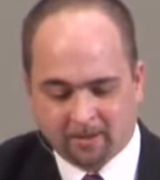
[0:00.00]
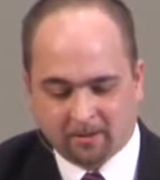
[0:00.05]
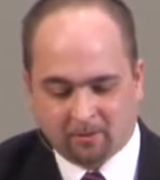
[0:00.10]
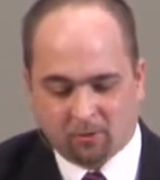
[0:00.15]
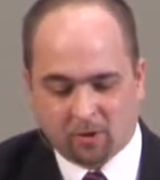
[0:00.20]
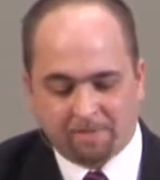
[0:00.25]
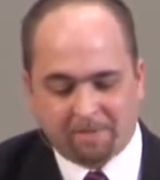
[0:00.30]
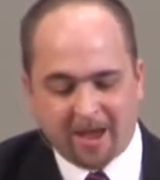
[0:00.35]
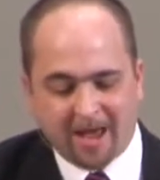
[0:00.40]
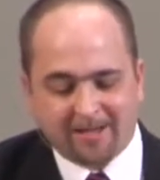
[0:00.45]

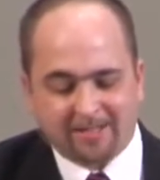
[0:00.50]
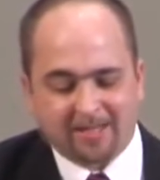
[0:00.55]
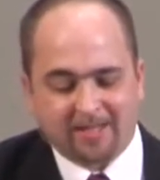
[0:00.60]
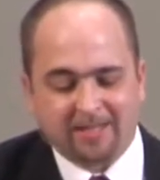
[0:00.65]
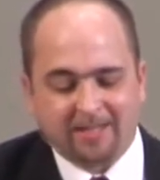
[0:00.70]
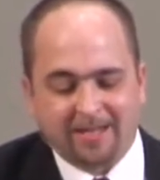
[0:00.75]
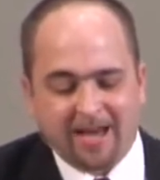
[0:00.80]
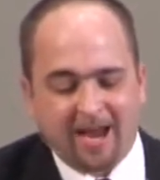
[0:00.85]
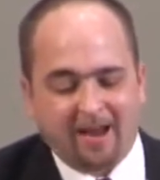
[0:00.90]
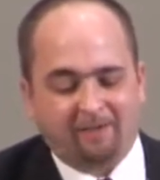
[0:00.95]

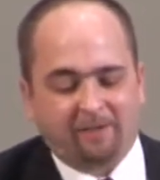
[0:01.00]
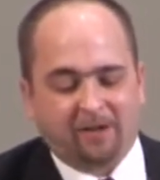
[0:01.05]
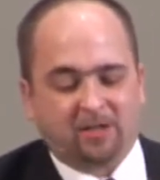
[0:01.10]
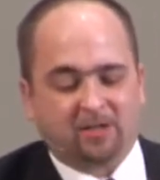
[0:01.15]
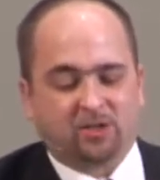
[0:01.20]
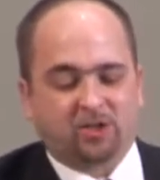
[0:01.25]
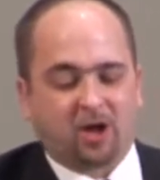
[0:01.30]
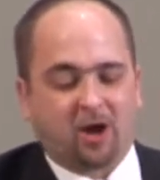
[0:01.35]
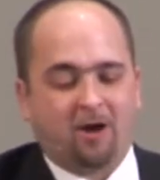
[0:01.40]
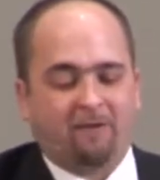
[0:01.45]
Repentant David in
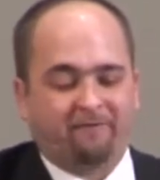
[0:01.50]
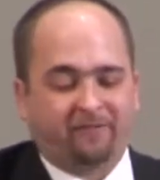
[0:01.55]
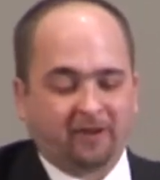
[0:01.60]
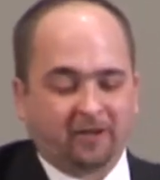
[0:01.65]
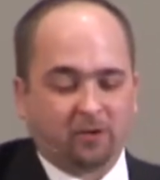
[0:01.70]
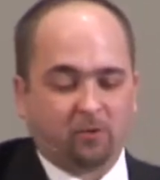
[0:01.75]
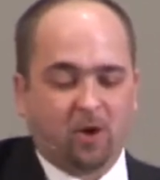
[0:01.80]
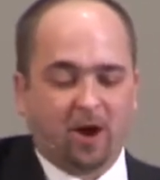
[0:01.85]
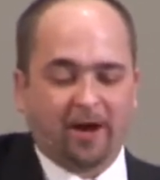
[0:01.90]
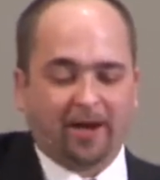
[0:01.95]
Psalm
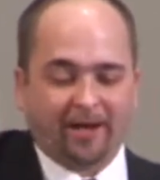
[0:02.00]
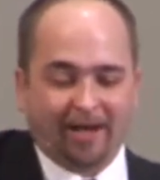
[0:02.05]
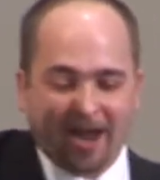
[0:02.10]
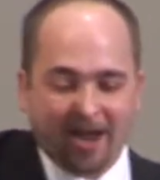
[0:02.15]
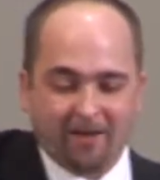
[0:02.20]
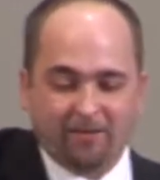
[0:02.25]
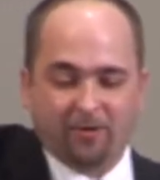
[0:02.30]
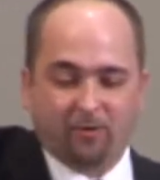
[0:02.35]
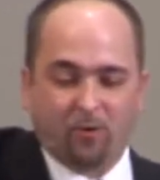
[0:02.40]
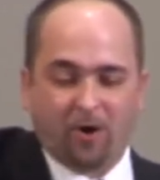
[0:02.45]
51,
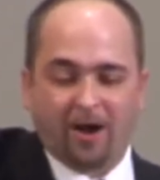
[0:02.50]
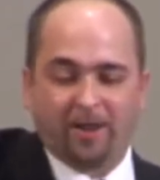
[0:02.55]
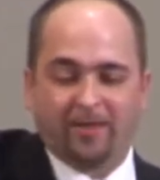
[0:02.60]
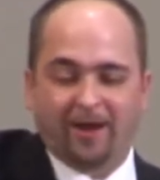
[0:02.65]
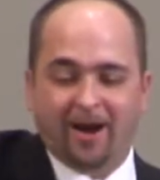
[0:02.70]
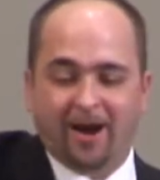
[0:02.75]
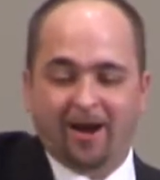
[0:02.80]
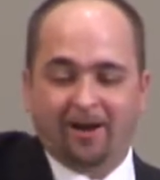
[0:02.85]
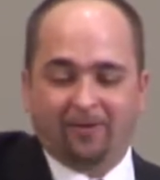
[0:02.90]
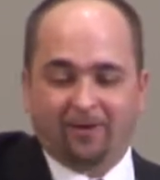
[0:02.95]
again, the one that
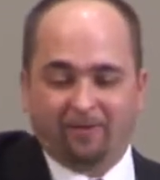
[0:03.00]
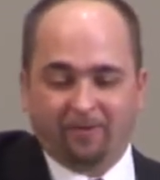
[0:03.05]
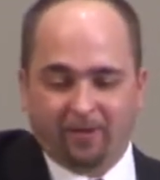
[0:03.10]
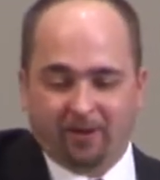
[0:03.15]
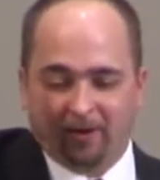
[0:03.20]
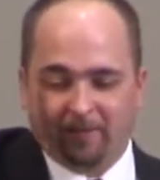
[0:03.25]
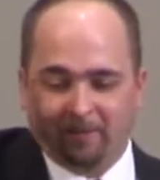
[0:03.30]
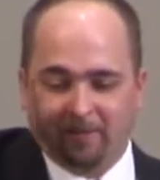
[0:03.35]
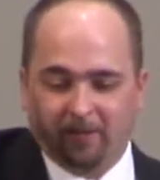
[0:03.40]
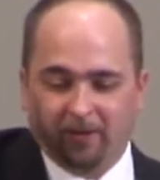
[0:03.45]
I, the,
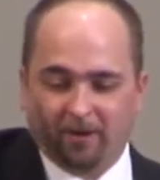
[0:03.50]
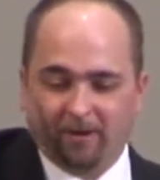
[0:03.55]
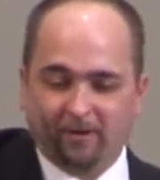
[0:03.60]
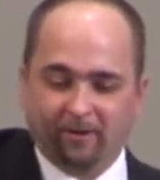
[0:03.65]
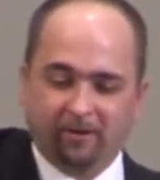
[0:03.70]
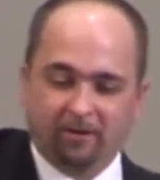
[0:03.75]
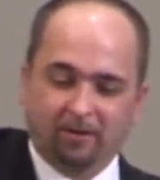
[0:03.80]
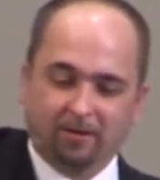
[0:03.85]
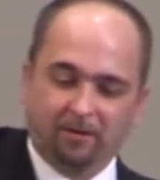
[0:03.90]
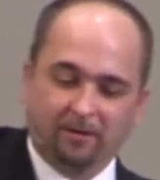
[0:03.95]
the,
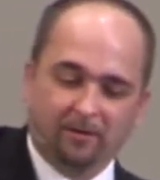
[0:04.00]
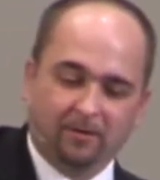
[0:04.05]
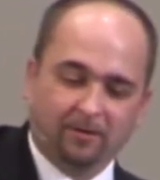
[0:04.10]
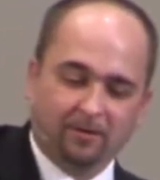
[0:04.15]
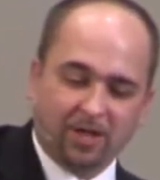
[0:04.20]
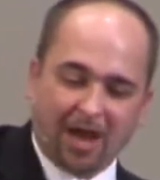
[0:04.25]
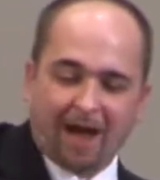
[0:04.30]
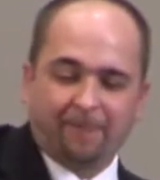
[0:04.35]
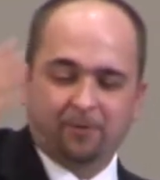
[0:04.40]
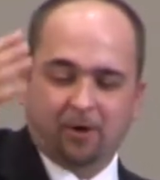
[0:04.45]
the
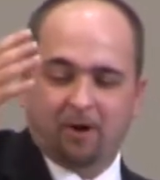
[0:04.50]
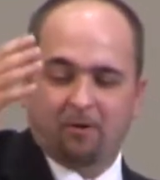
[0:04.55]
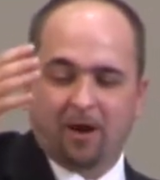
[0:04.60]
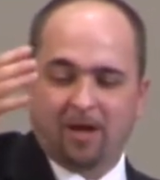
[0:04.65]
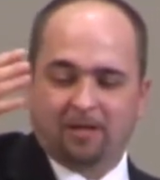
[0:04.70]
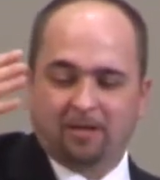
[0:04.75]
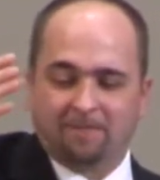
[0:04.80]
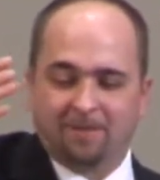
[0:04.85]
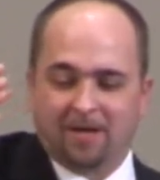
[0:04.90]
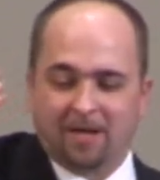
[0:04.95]
chapter I read
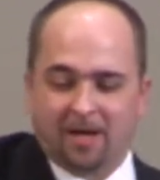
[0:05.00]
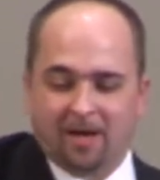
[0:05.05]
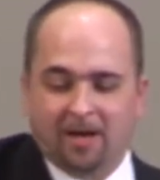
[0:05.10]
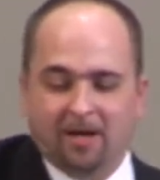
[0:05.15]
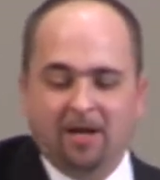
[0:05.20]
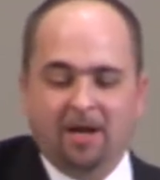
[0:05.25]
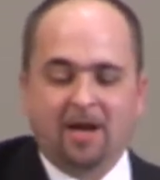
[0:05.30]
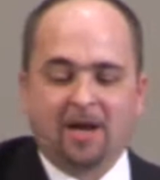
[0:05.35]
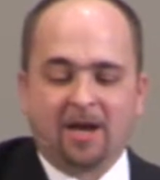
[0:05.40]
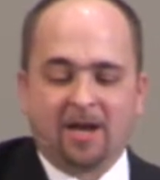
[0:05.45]
at the
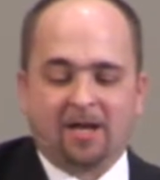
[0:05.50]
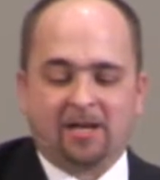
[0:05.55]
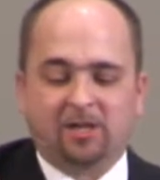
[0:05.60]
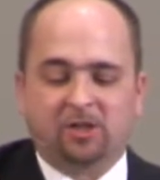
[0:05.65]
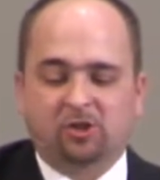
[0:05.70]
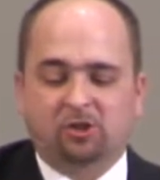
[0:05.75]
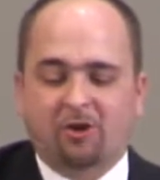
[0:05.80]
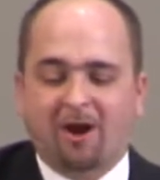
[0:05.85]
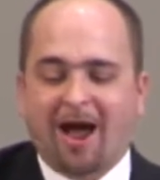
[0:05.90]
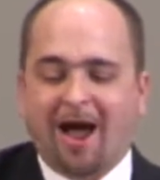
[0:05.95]
beginning, he
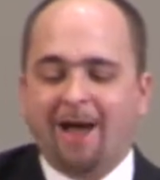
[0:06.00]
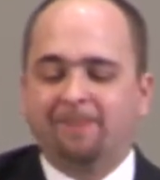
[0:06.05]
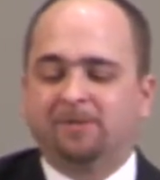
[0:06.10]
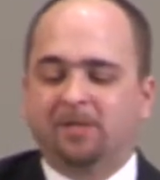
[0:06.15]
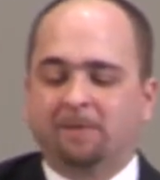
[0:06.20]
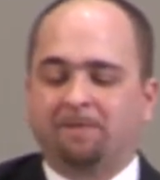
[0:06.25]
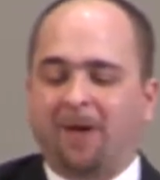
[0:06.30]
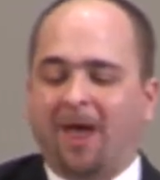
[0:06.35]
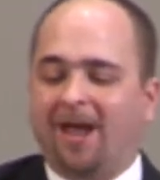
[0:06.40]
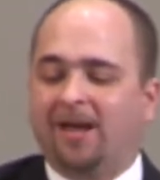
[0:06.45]
describes
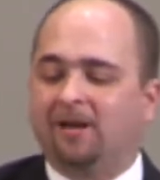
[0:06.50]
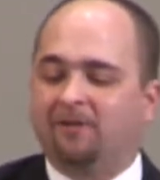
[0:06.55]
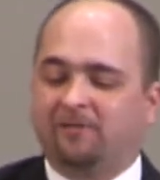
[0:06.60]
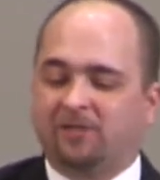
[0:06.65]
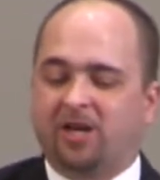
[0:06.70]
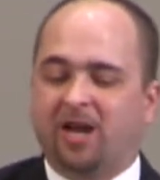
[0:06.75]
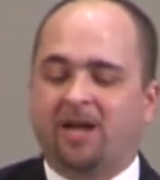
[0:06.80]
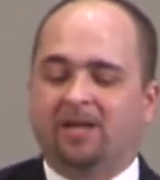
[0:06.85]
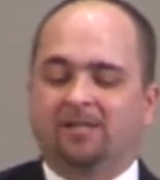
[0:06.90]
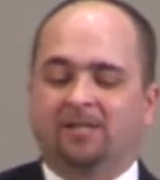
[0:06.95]
the pain of
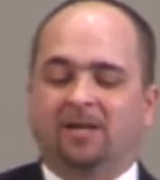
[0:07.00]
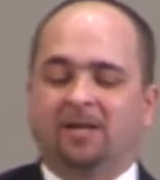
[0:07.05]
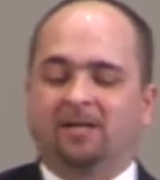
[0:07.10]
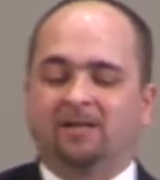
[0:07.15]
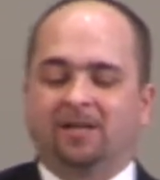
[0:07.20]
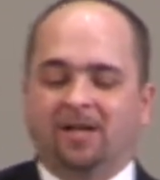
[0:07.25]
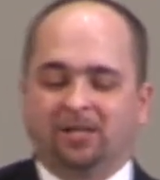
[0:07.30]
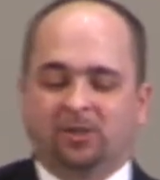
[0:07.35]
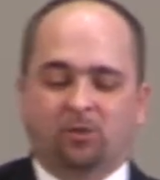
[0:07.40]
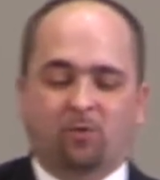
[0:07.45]
chastening
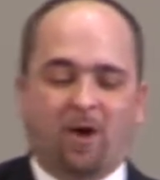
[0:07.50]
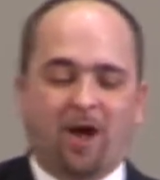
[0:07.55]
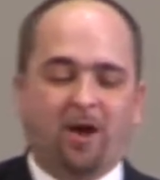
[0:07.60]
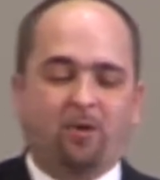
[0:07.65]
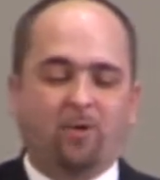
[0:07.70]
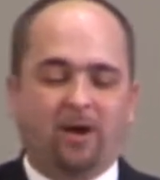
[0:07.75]
this way.